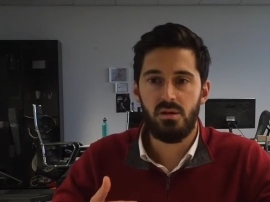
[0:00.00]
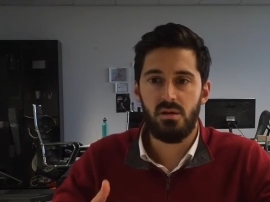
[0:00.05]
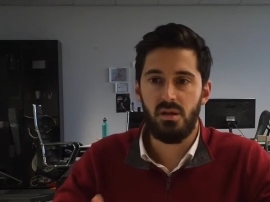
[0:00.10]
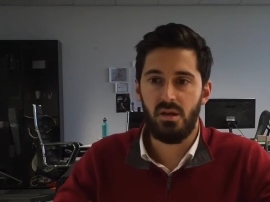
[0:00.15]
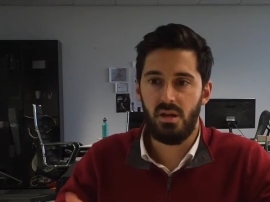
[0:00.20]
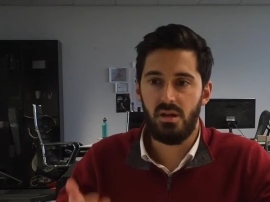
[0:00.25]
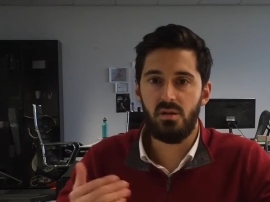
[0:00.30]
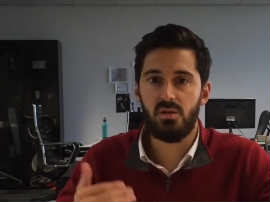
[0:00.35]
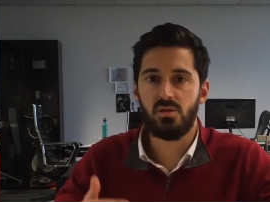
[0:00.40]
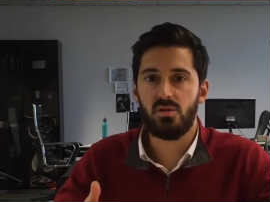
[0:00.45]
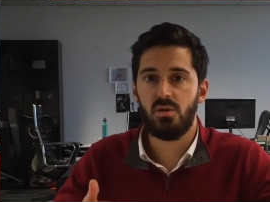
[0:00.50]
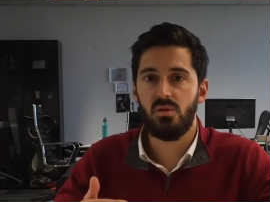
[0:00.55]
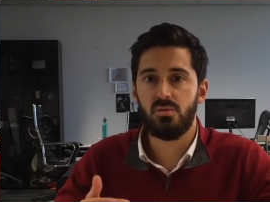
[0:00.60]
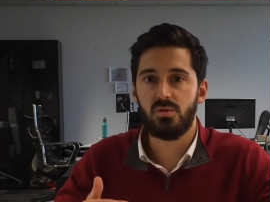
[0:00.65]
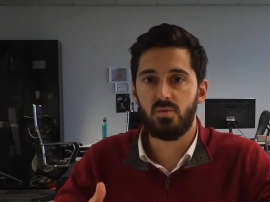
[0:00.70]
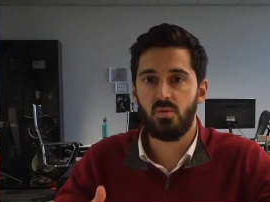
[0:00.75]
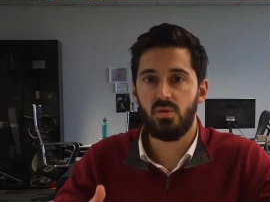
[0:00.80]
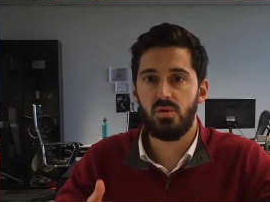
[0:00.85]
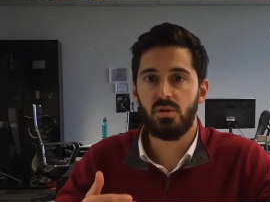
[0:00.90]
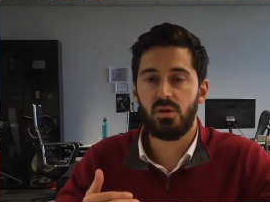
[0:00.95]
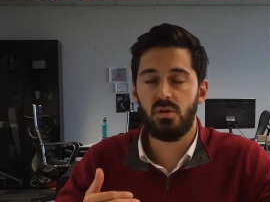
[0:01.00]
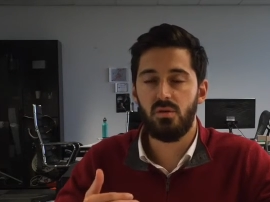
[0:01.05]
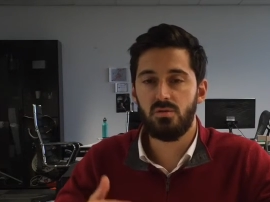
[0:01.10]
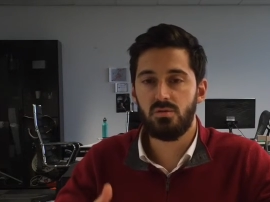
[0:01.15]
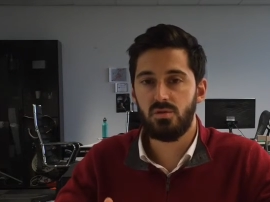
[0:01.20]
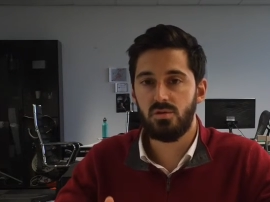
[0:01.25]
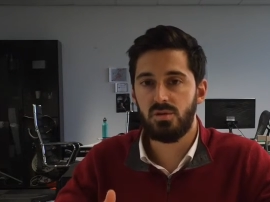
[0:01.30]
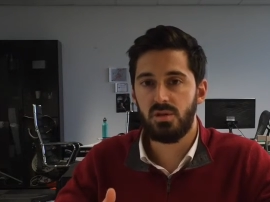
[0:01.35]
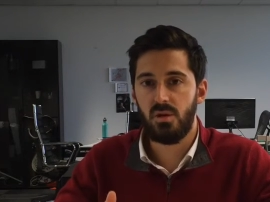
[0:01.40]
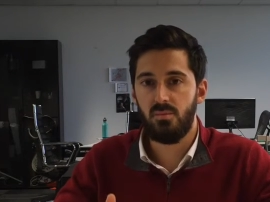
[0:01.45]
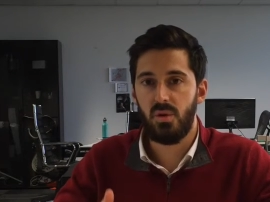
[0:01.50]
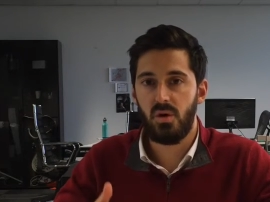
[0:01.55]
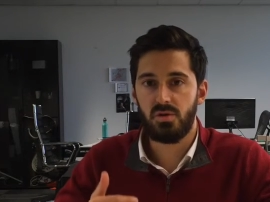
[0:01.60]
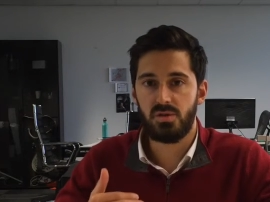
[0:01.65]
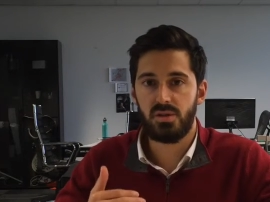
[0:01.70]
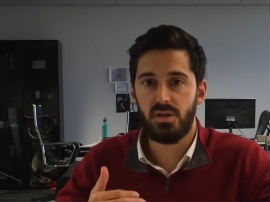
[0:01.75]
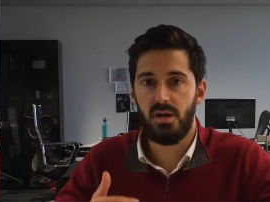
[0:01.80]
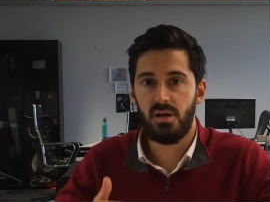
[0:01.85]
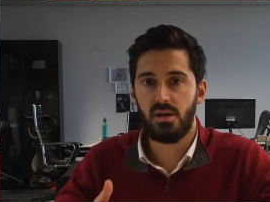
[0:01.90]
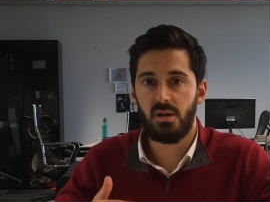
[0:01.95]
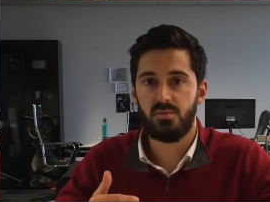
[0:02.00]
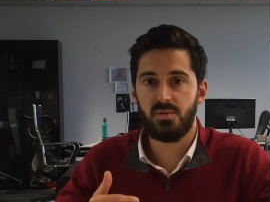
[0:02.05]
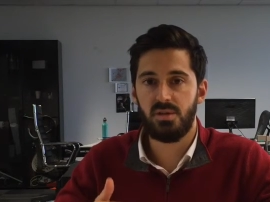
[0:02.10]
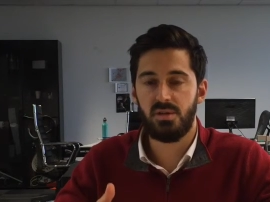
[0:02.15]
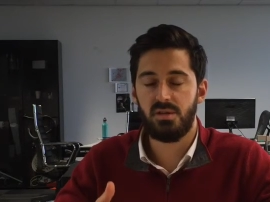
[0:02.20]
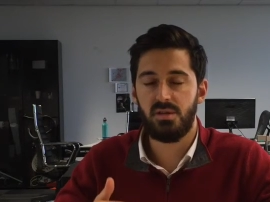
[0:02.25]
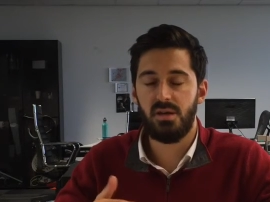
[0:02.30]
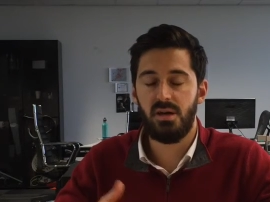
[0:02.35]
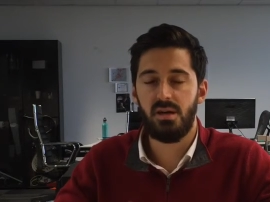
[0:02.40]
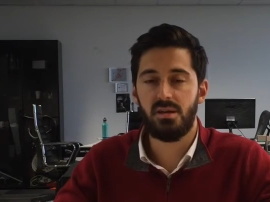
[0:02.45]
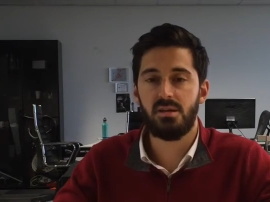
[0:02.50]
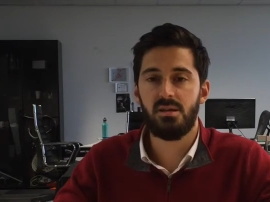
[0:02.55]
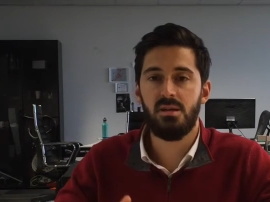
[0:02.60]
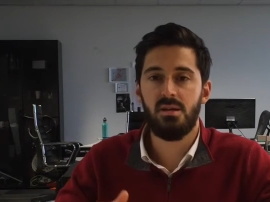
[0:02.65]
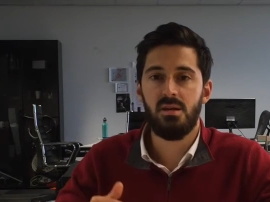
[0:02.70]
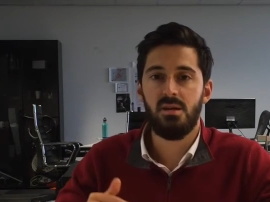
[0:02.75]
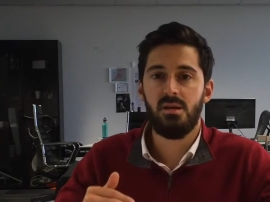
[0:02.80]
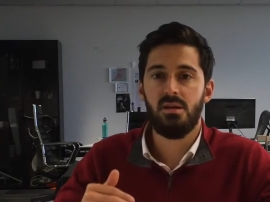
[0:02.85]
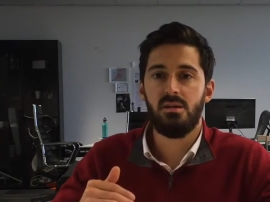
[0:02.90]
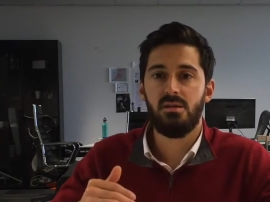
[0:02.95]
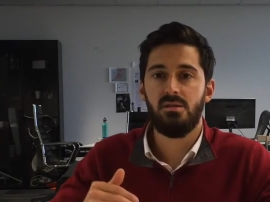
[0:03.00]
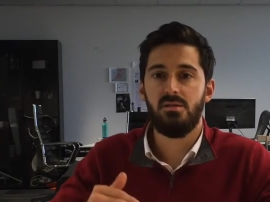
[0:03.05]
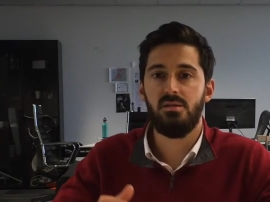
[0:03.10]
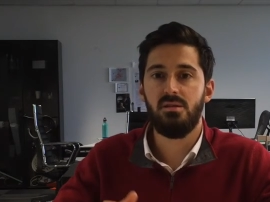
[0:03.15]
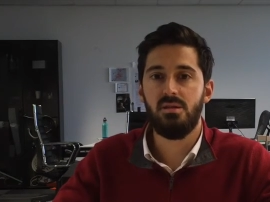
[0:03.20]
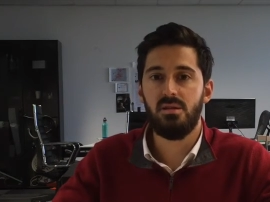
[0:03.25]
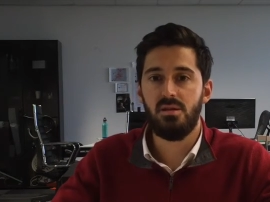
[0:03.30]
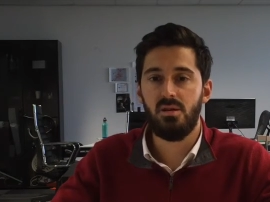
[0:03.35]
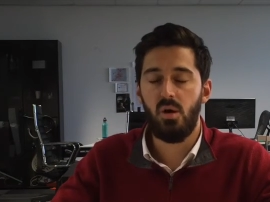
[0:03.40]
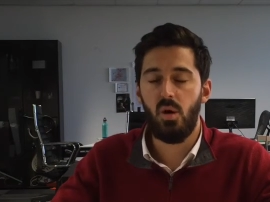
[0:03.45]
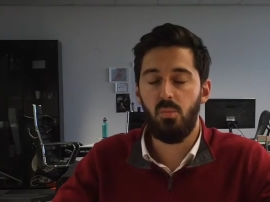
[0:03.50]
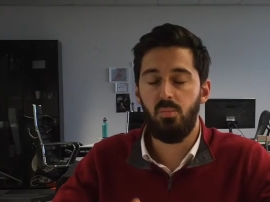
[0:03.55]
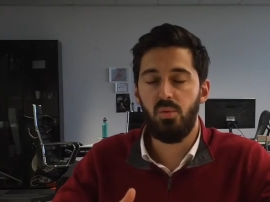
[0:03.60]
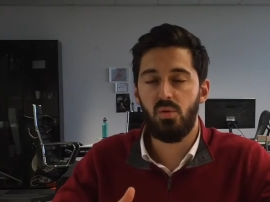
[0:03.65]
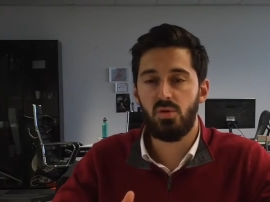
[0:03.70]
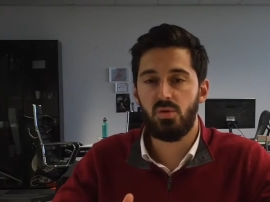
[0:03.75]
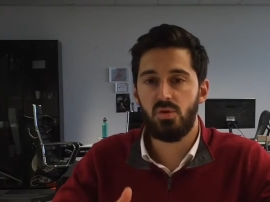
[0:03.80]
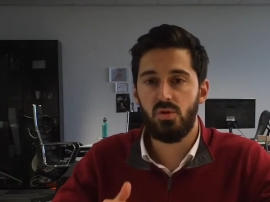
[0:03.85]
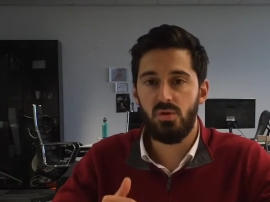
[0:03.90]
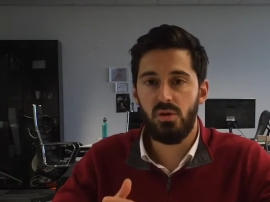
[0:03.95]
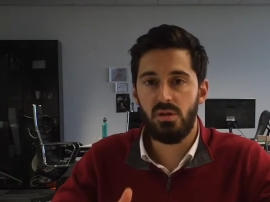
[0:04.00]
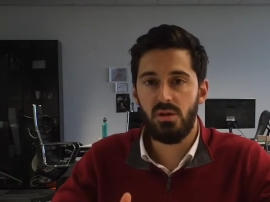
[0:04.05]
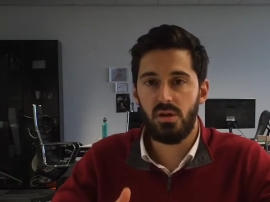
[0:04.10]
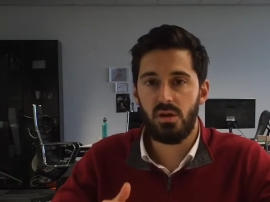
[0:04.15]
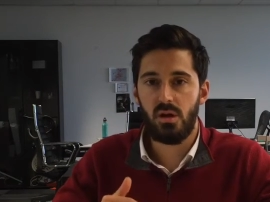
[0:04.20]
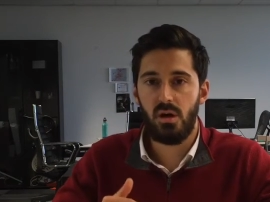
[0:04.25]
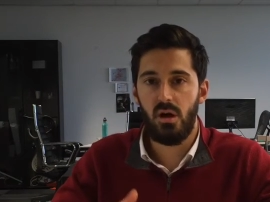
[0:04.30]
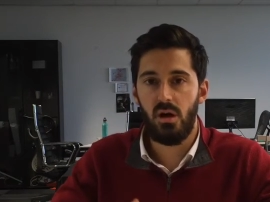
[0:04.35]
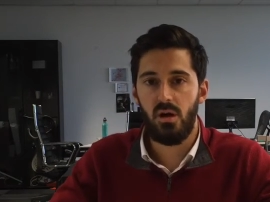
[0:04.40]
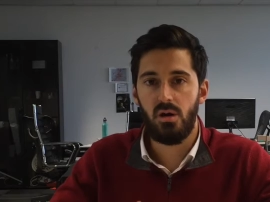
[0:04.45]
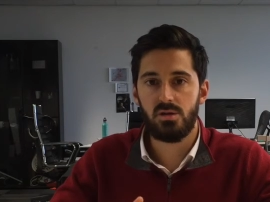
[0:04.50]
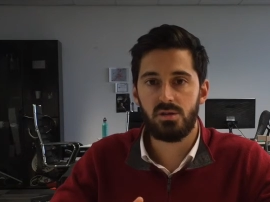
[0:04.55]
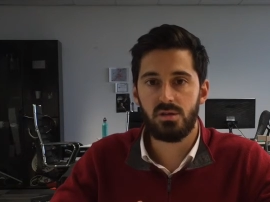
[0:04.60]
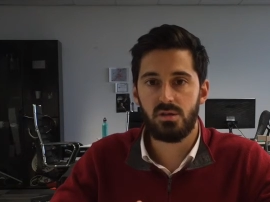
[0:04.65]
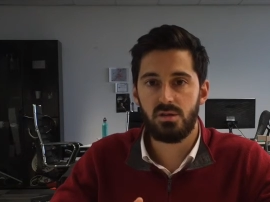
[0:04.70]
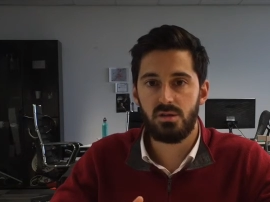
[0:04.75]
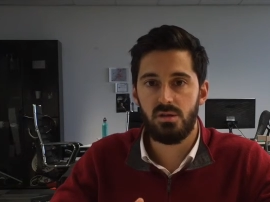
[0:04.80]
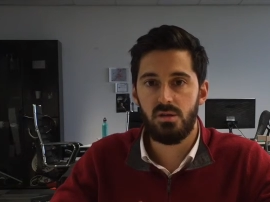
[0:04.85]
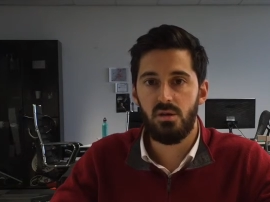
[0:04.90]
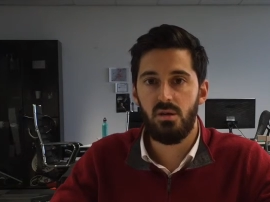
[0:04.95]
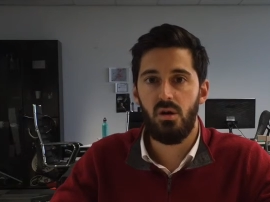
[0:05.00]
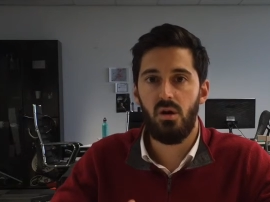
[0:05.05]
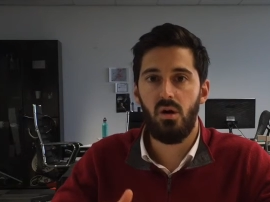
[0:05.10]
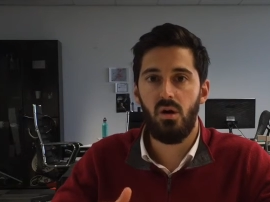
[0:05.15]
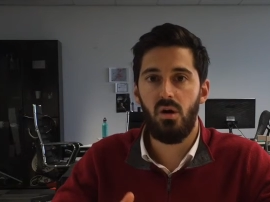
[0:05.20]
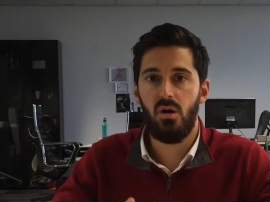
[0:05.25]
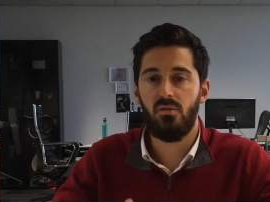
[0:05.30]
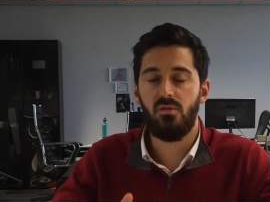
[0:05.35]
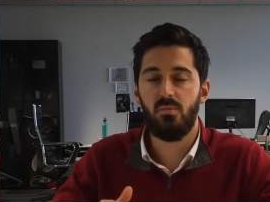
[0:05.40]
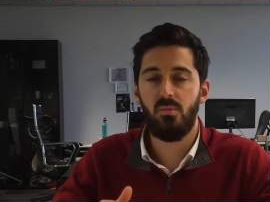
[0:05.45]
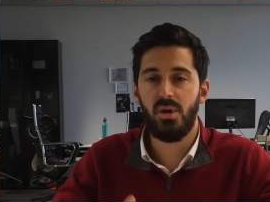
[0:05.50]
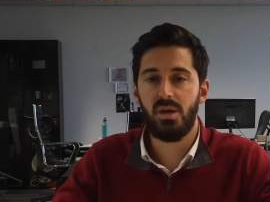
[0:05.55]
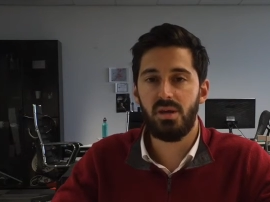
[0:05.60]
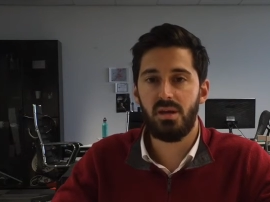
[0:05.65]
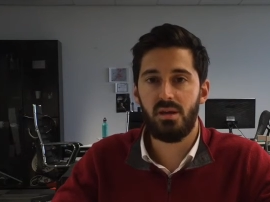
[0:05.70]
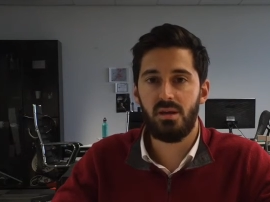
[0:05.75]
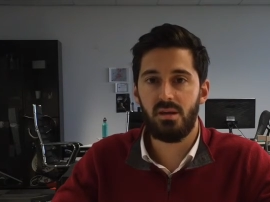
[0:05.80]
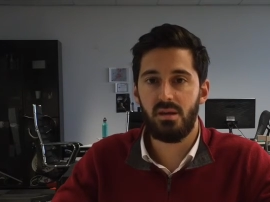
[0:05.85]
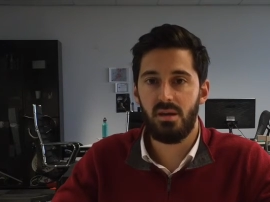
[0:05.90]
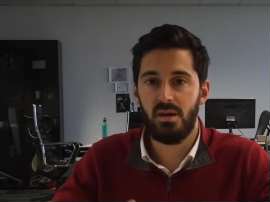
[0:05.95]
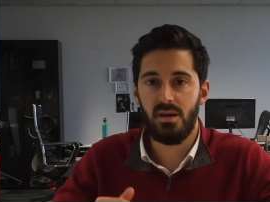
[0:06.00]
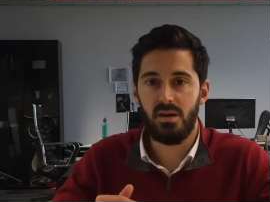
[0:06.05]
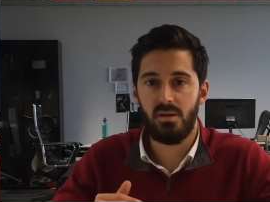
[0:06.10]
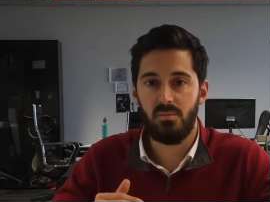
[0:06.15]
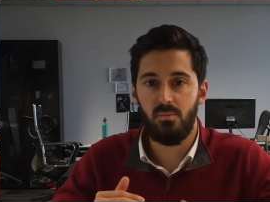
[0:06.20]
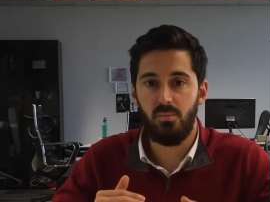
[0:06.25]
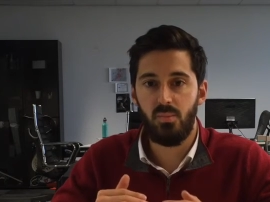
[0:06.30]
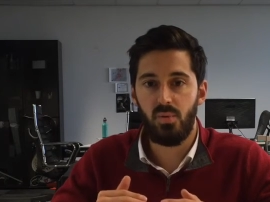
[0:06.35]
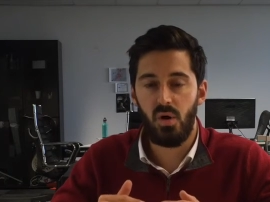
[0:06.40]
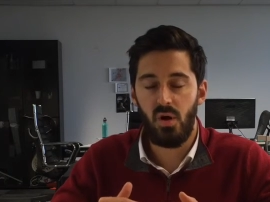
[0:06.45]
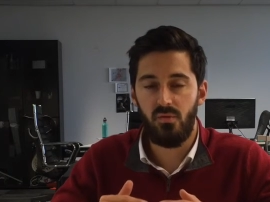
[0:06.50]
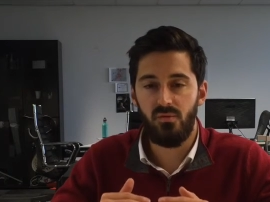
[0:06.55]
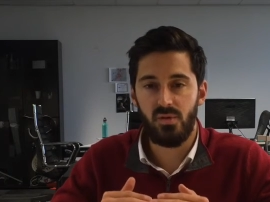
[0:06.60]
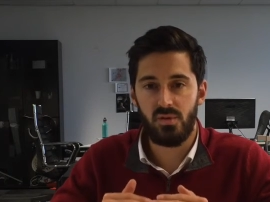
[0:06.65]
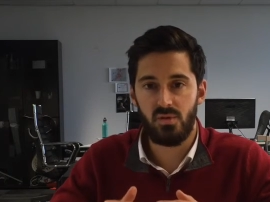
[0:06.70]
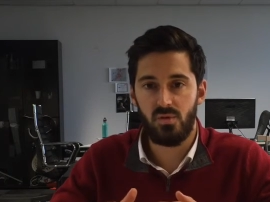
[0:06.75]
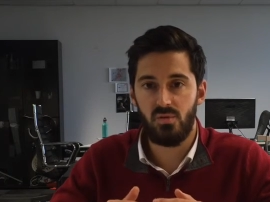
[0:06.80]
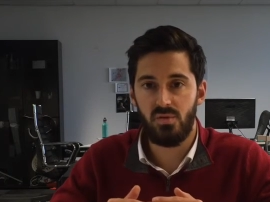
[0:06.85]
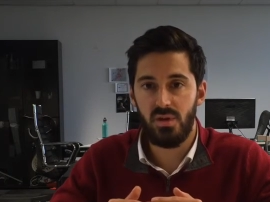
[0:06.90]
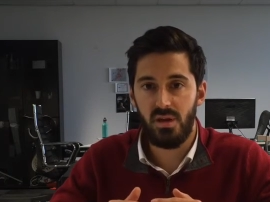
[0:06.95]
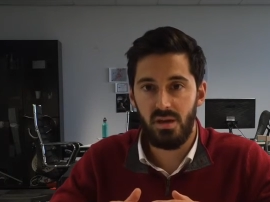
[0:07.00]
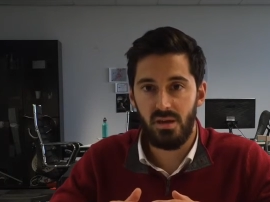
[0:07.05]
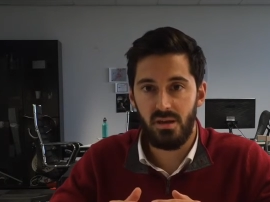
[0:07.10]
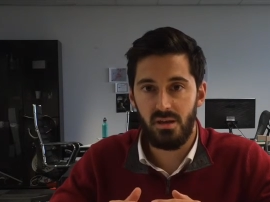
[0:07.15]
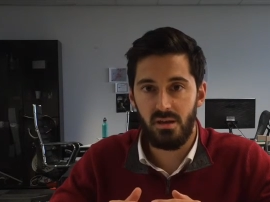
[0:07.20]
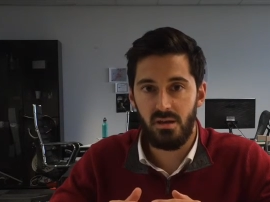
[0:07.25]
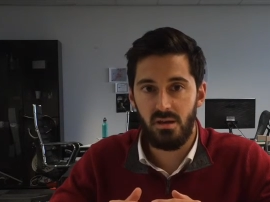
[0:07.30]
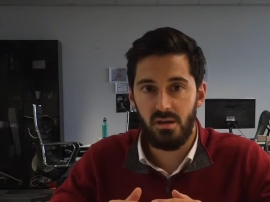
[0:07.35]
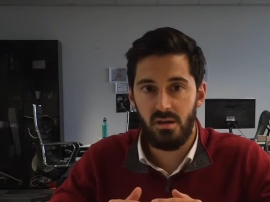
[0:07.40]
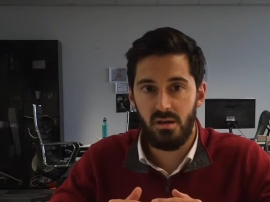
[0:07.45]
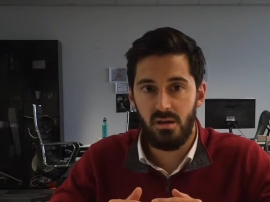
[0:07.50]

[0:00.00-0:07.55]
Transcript: In other terms, what you can also say about startups is that the opportunity costs of making a profit today